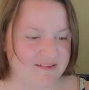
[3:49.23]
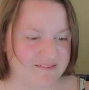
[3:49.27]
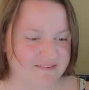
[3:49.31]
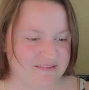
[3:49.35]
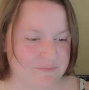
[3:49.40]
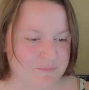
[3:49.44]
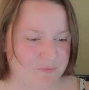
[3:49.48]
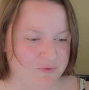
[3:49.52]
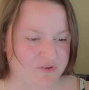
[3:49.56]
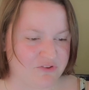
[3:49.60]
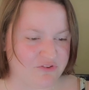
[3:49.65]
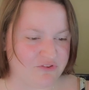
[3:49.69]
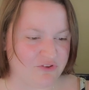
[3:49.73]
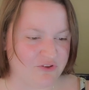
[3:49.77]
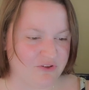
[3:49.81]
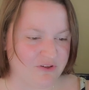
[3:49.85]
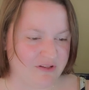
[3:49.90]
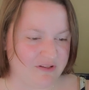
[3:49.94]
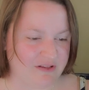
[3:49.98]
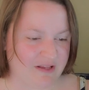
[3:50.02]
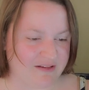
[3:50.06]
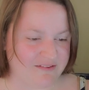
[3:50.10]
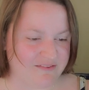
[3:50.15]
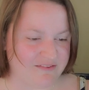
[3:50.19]
a simple
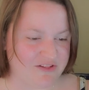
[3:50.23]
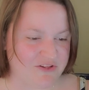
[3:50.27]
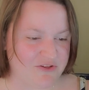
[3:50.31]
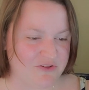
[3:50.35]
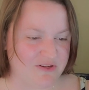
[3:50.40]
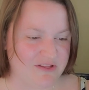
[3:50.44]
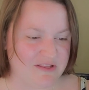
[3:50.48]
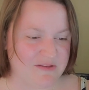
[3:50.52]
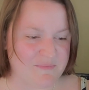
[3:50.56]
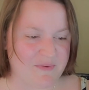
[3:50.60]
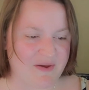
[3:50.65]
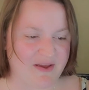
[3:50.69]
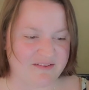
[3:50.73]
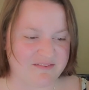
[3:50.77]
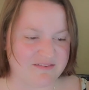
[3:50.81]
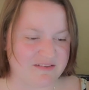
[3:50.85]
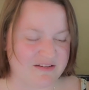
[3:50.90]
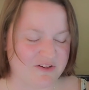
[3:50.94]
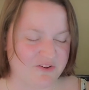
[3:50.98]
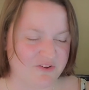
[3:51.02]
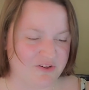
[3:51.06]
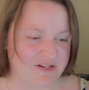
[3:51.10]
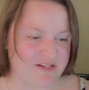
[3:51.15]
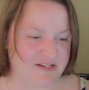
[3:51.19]
dessert, executing the basket
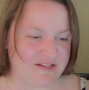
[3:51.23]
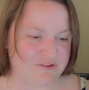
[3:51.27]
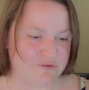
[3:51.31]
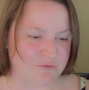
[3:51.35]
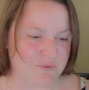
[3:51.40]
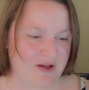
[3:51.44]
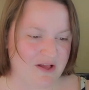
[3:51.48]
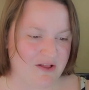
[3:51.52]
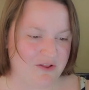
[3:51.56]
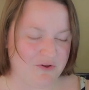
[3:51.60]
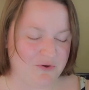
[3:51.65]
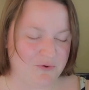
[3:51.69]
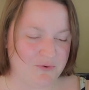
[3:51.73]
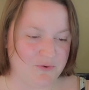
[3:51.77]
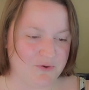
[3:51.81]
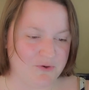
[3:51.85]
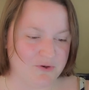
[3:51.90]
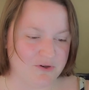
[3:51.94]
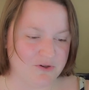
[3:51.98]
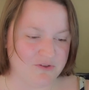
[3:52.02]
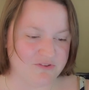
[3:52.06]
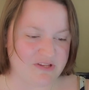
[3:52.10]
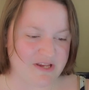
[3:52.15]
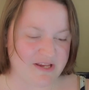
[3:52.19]
ingredients well,
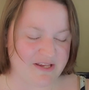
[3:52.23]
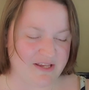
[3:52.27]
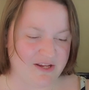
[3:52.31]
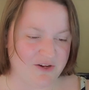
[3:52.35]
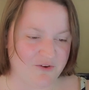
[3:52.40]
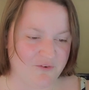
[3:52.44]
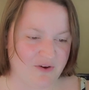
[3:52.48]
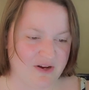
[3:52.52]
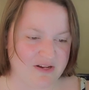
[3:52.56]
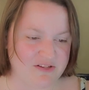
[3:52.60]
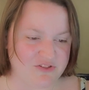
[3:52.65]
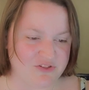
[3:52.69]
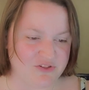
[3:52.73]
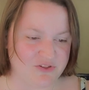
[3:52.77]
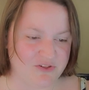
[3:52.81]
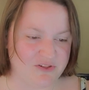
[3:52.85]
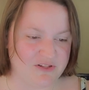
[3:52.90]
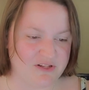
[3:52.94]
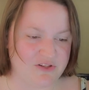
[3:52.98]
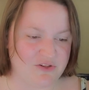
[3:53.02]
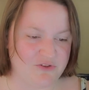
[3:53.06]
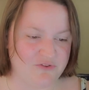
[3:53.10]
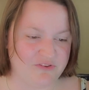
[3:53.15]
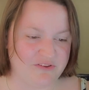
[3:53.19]
or taking a right turn
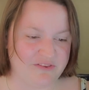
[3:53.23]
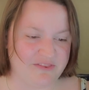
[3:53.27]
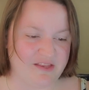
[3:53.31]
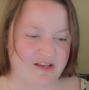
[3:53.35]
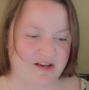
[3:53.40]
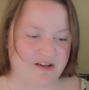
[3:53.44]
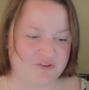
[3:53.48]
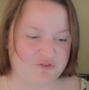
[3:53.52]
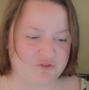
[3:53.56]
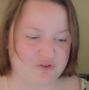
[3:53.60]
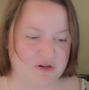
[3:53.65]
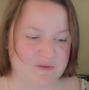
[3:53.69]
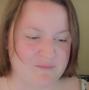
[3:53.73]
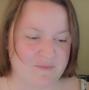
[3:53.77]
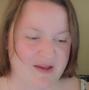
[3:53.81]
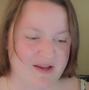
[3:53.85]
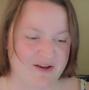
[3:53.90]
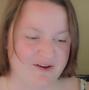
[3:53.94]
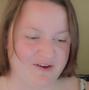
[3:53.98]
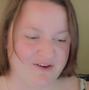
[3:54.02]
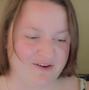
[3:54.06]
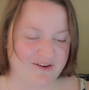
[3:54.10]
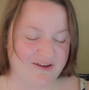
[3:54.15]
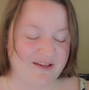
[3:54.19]
and using the ice cream
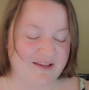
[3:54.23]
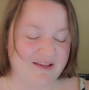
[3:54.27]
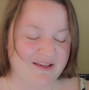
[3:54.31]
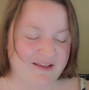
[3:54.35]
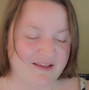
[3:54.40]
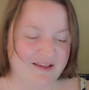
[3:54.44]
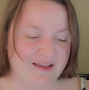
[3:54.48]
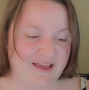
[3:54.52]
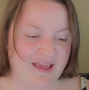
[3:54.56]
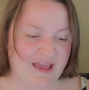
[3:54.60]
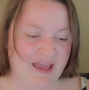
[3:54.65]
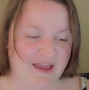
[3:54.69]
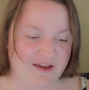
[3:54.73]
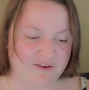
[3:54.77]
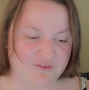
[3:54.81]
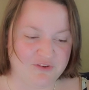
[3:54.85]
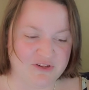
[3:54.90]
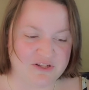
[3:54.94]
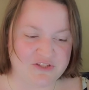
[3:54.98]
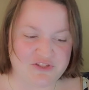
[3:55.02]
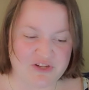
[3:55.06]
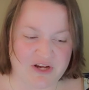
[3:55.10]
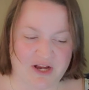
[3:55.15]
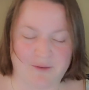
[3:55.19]
maker.
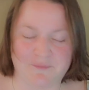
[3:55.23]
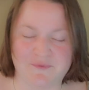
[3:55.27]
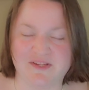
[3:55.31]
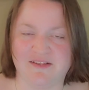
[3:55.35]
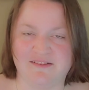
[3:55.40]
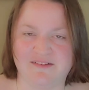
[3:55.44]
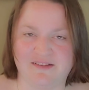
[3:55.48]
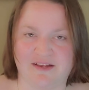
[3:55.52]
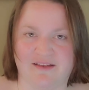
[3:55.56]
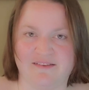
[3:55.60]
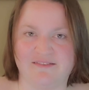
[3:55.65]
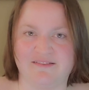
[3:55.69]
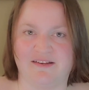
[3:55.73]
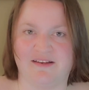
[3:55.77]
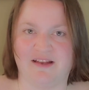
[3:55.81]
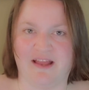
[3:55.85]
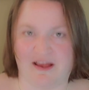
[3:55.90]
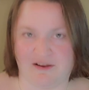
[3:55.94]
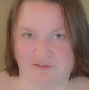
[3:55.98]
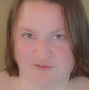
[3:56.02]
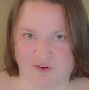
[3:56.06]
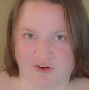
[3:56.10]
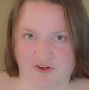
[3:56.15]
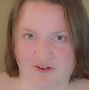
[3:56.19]
Every chopped contestant
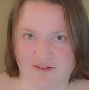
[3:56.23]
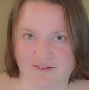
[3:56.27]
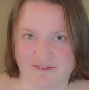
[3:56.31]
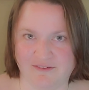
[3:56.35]
ever.